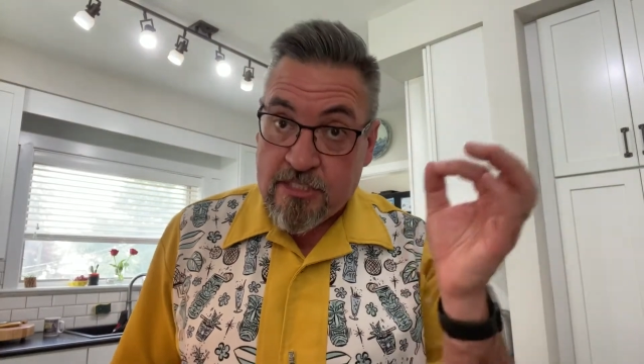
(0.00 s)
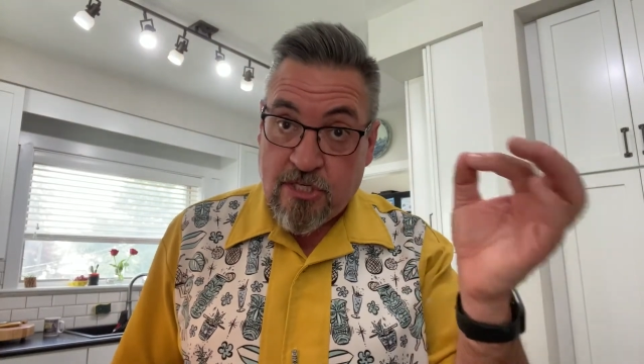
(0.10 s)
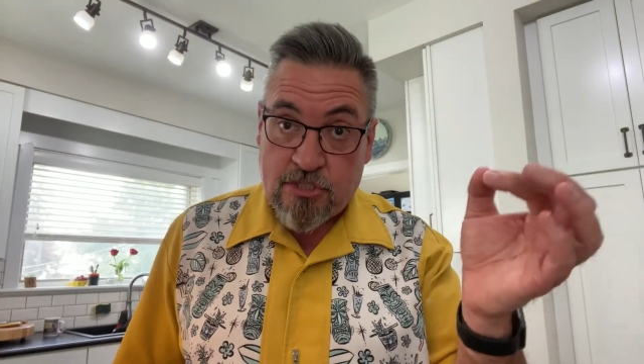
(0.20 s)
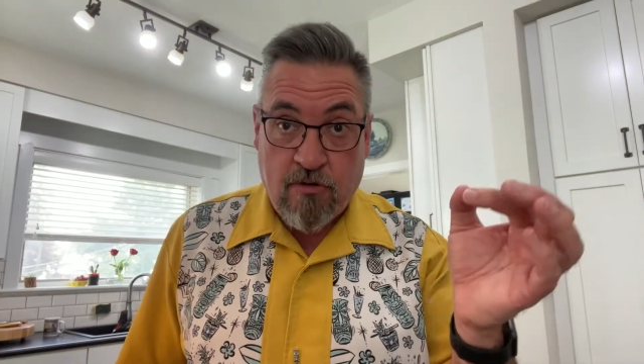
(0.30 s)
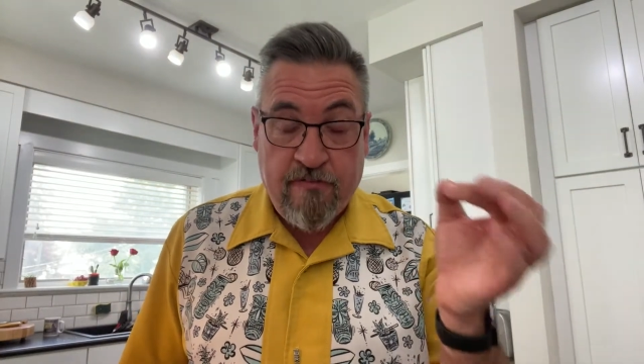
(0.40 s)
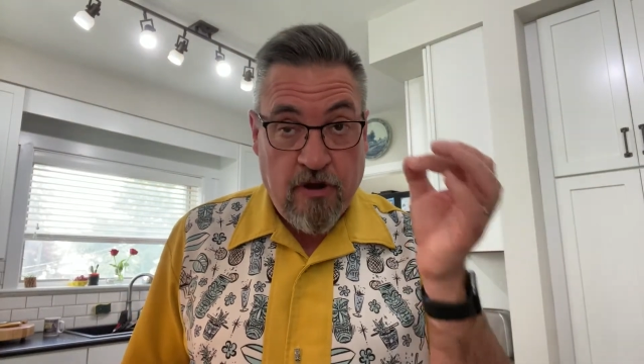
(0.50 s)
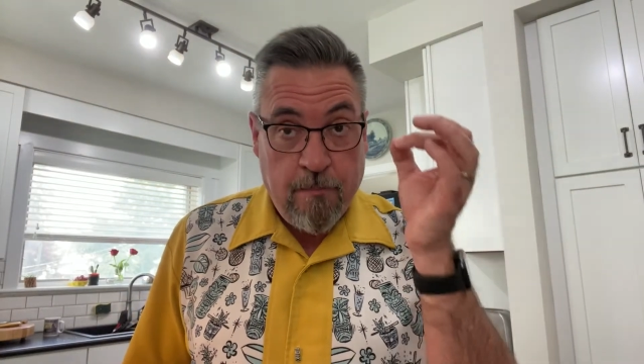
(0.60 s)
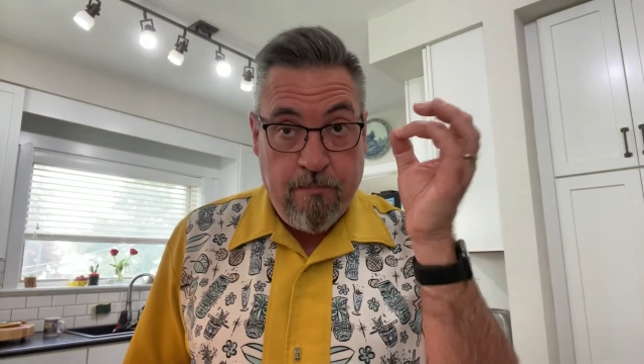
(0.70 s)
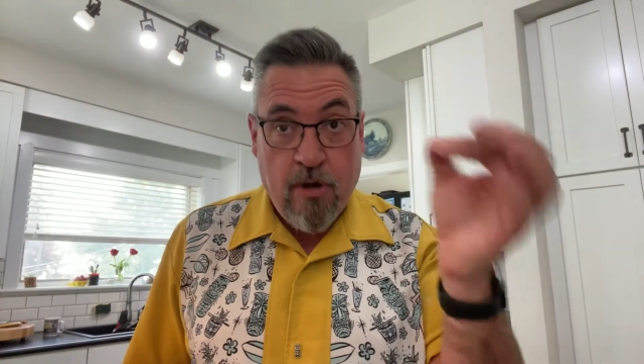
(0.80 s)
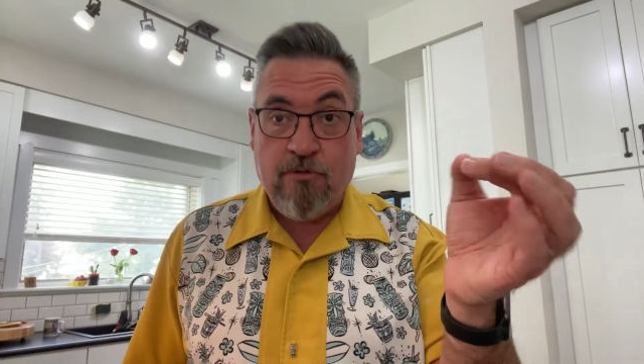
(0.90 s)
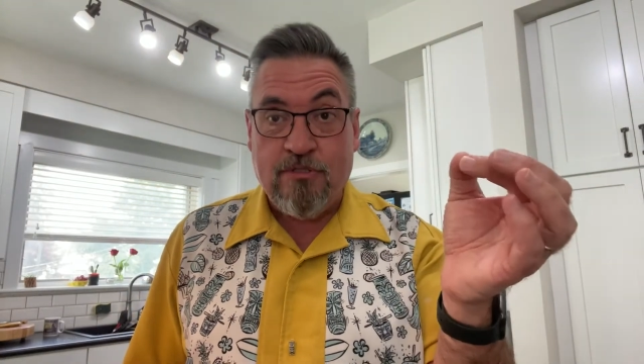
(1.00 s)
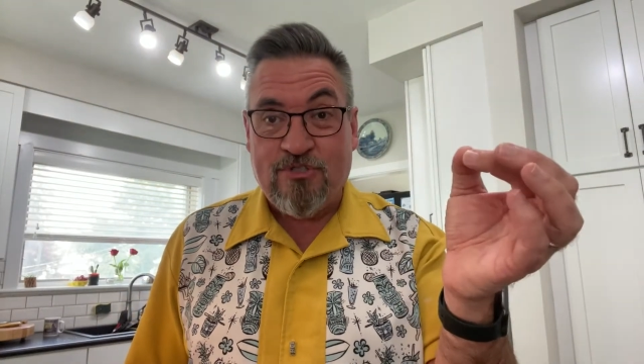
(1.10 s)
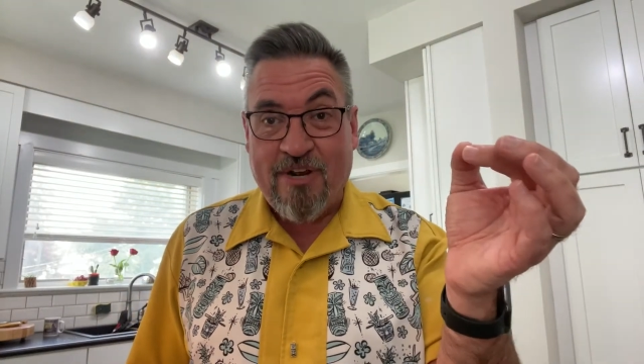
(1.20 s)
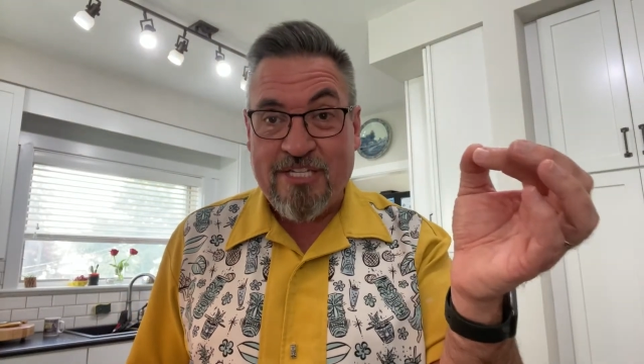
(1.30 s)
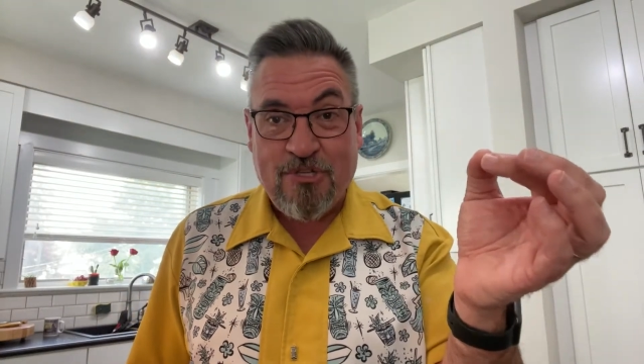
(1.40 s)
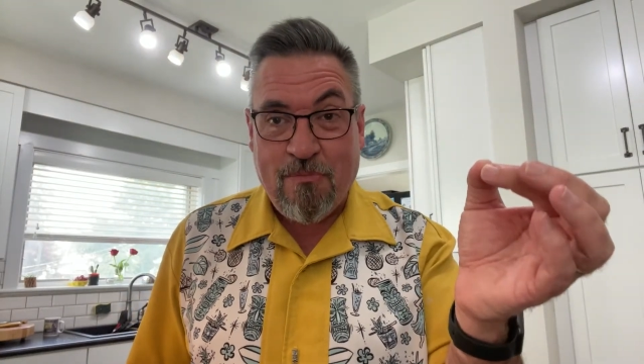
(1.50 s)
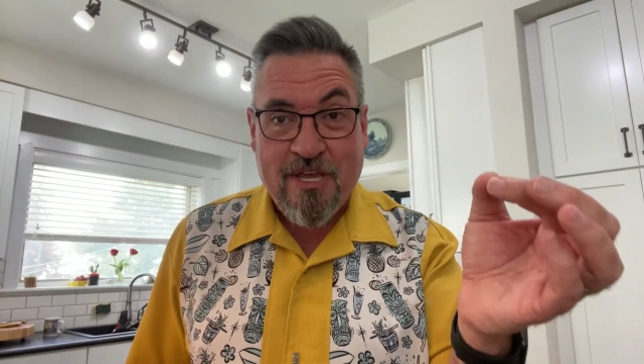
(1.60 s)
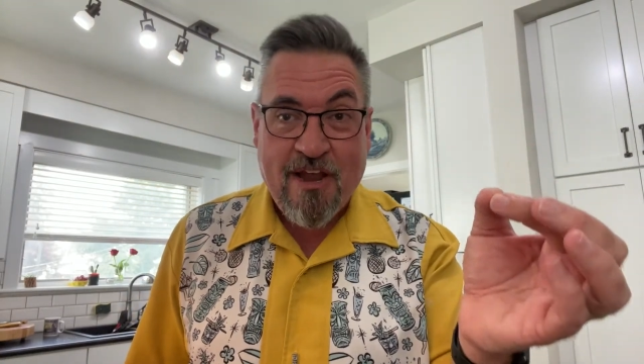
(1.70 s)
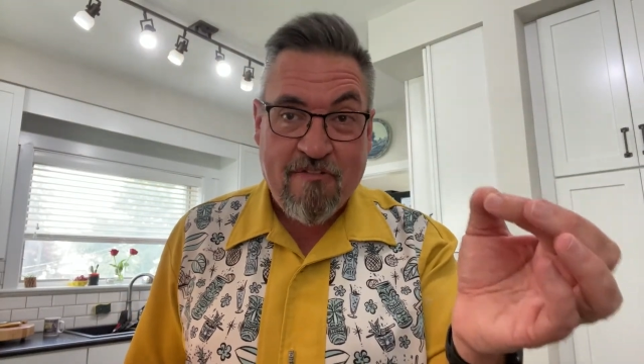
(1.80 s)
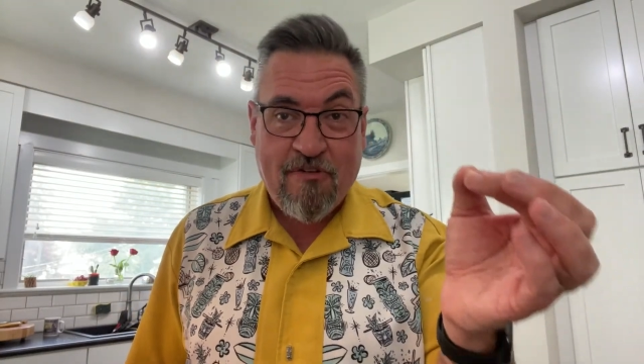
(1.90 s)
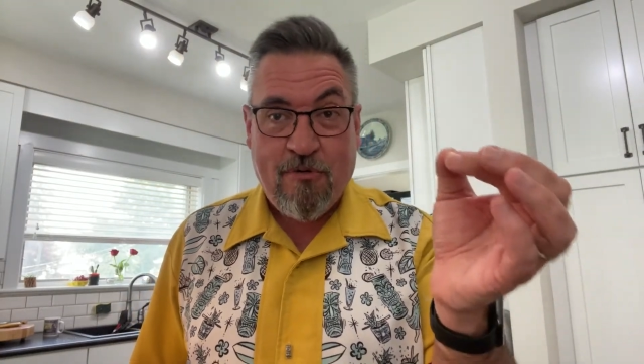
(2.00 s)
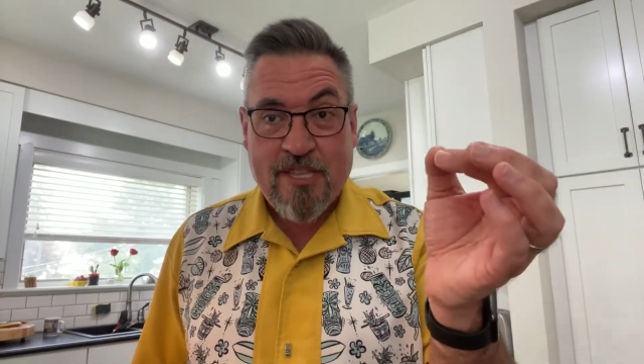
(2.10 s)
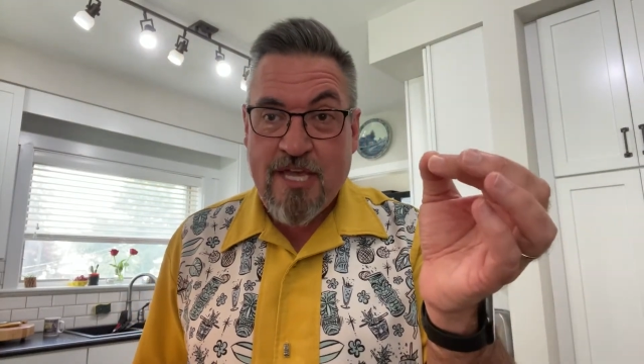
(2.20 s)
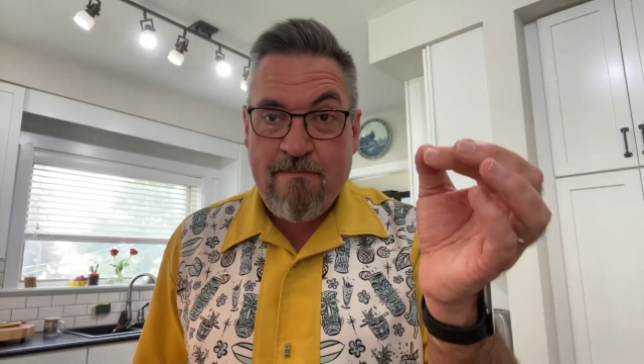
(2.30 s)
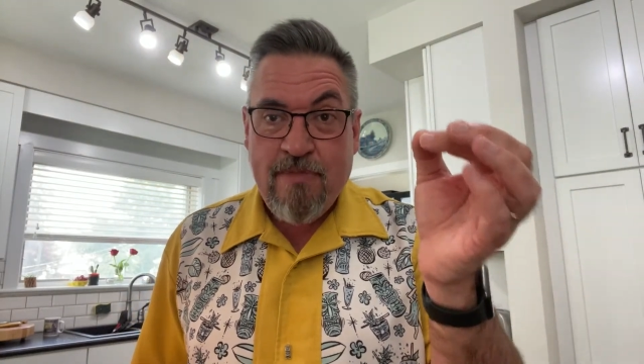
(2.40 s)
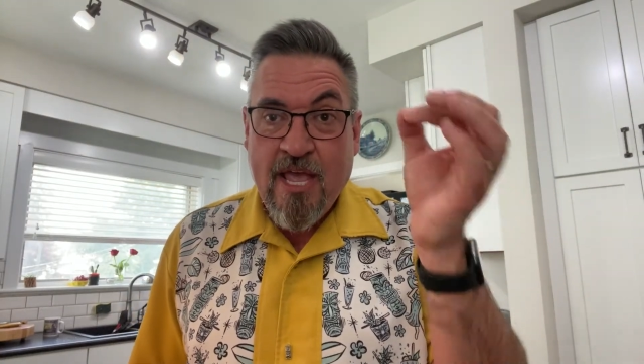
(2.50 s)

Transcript: It's also a very potent drink, so be careful with it.